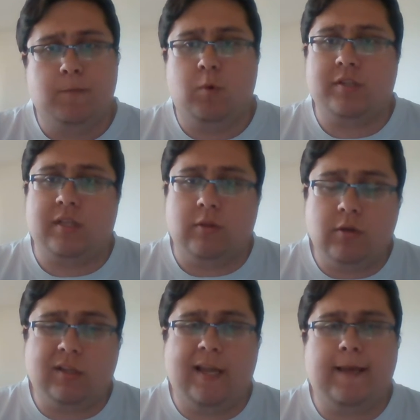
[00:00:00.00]
What does it
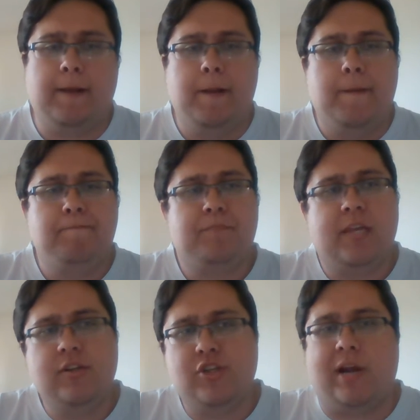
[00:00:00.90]
look like?
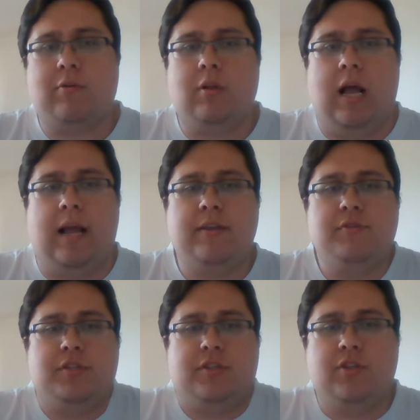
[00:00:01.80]
In general, I
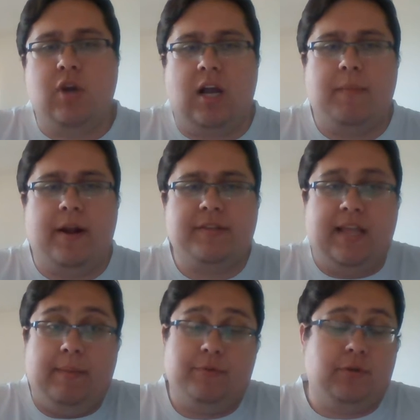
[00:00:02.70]
use it to talk about
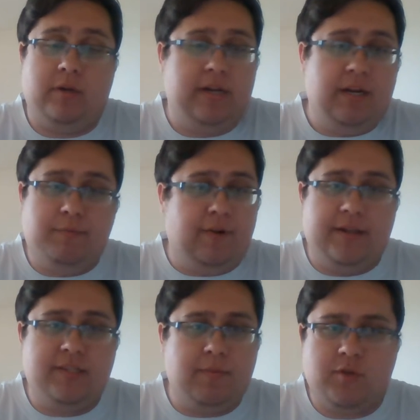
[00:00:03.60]
examples. You're going to need to
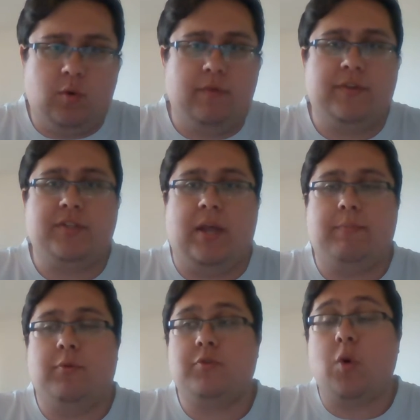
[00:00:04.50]
provide some sort of
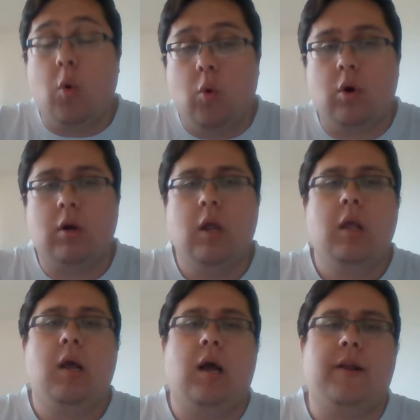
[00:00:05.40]
examples, or
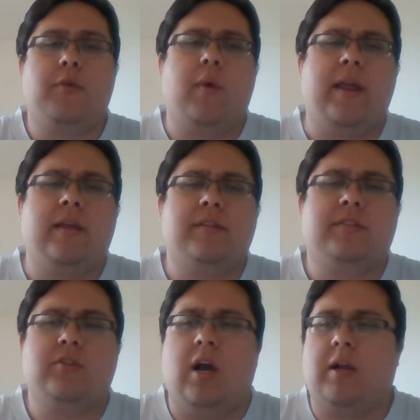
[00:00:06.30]
another way is
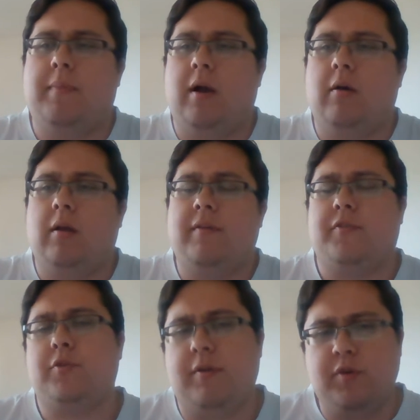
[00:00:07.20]
to talk about if
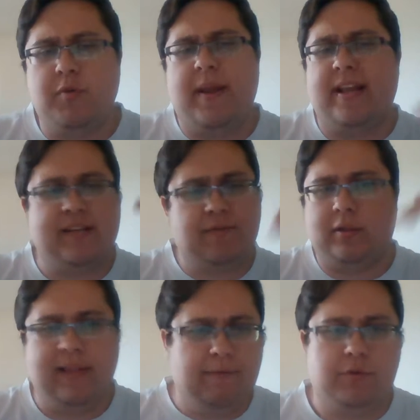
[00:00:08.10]
you're debating at
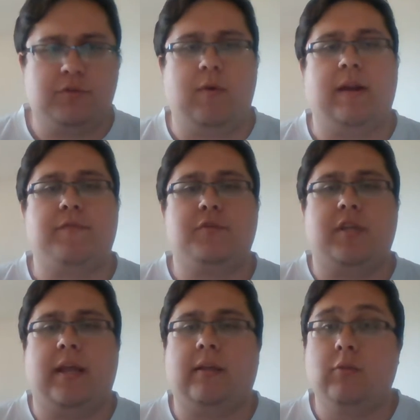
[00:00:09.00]
different levels, right? If you're
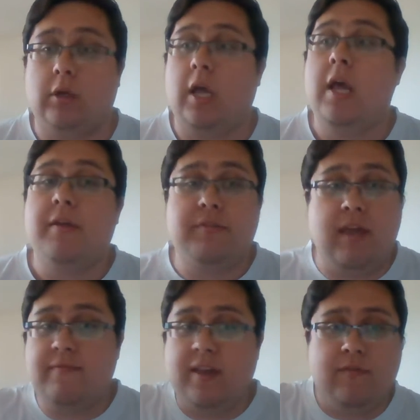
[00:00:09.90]
saying, look,
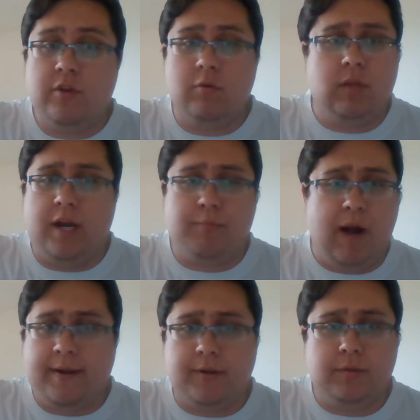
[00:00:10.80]
they've given you a lot of
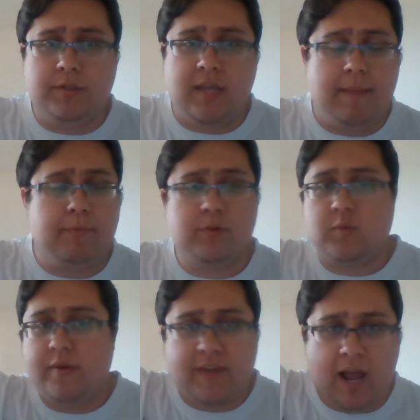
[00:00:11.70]
practical examples.
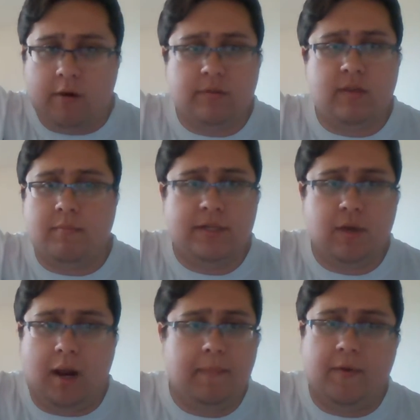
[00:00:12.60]
We've countered them by
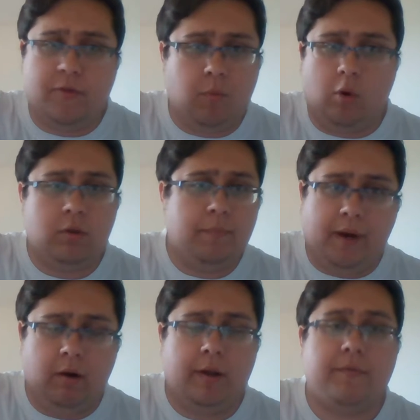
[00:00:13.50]
talking about the moral
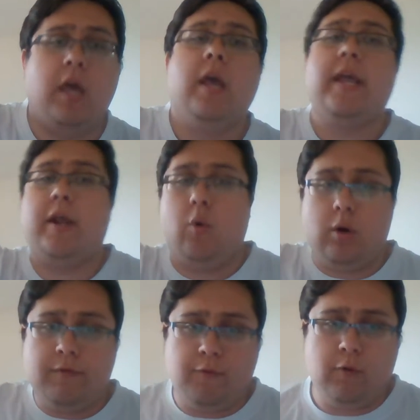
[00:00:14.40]
imperative. In
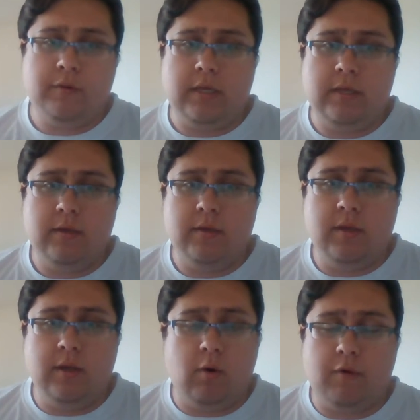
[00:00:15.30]
order
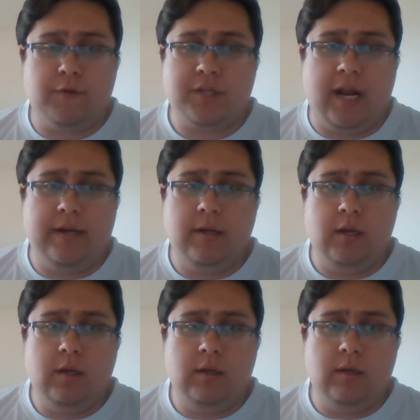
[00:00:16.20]
for side
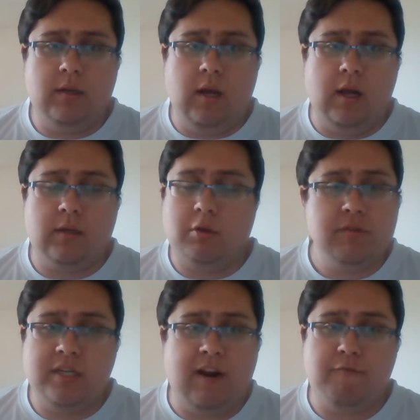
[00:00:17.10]

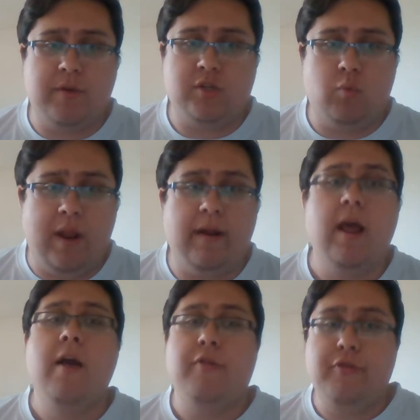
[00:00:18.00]
closing government to win,
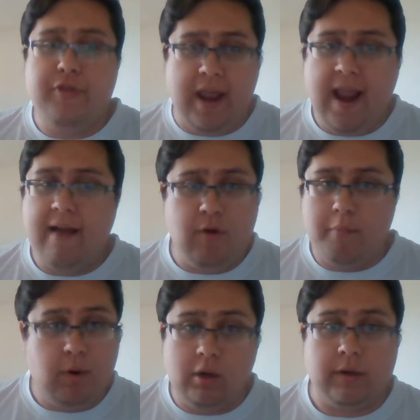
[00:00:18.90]
they have a
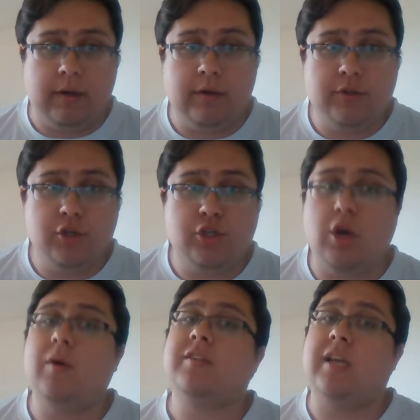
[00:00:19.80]
burden to
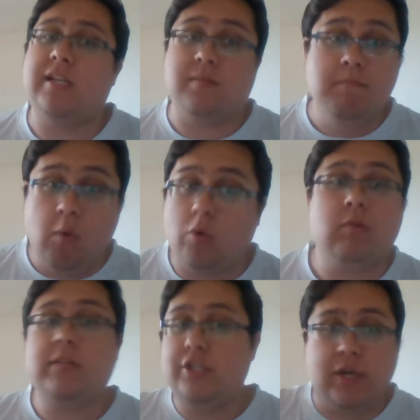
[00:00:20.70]
show us that it's
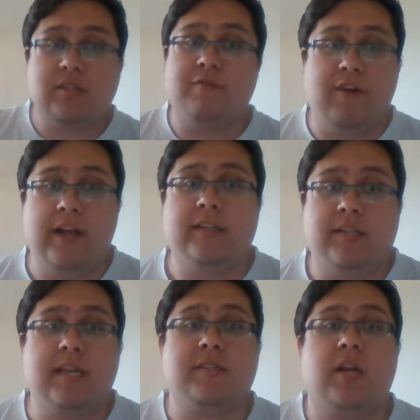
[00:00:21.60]
morally justified to
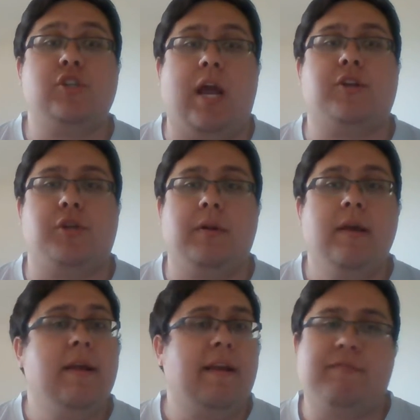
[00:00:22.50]
take such action.
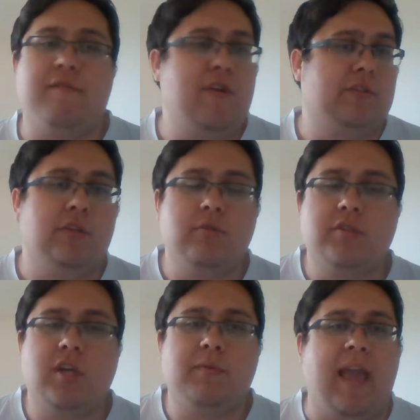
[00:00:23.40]
If they fail to do
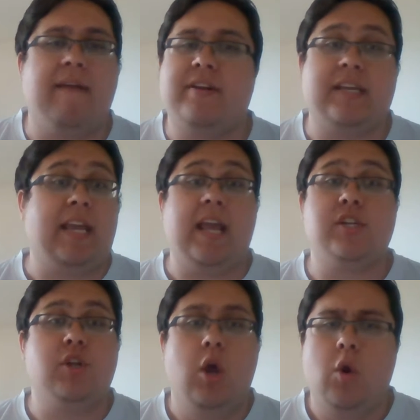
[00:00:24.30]
so, they haven't
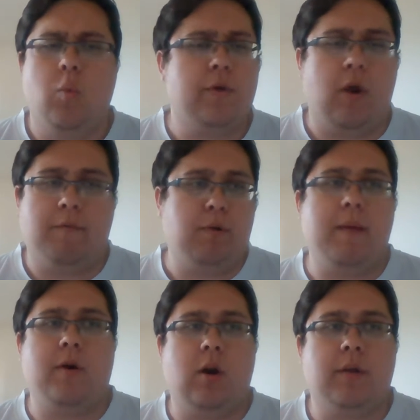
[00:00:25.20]
engaged with our
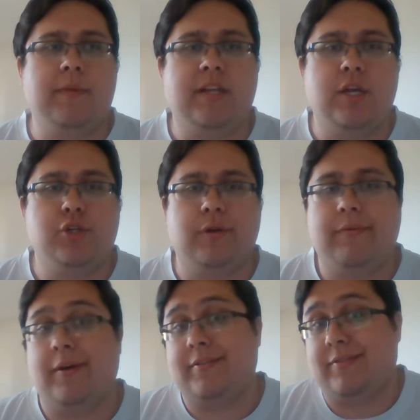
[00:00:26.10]
primary argumentation,
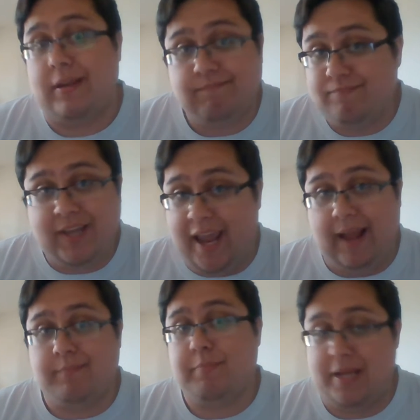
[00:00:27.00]
and thus they
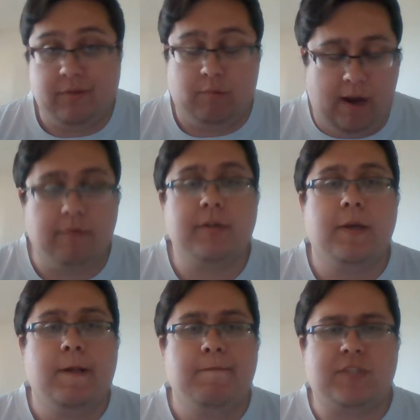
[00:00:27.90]
can't be in the round.
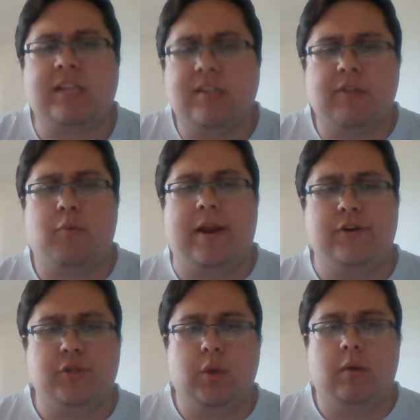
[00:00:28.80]
So that's another way to
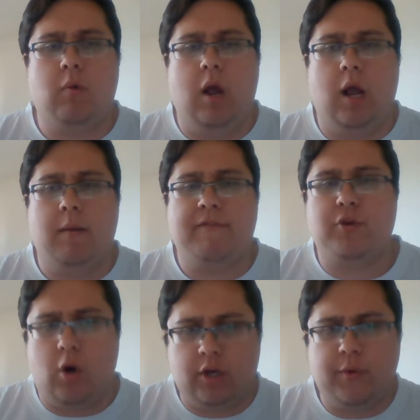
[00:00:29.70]
do it. If
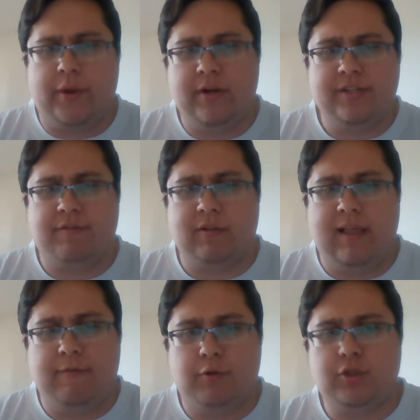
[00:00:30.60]
you're arguing on a different
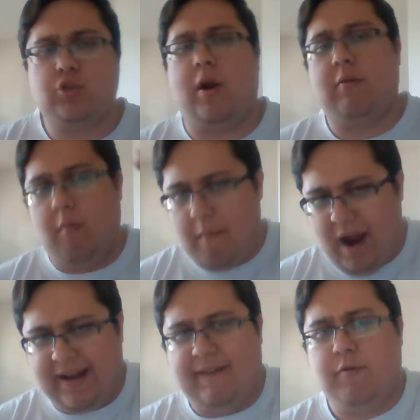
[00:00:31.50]
level, to try to
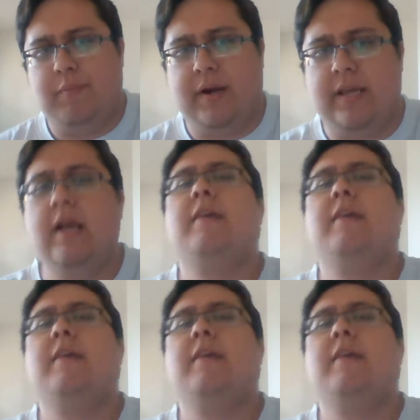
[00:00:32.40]
remind everybody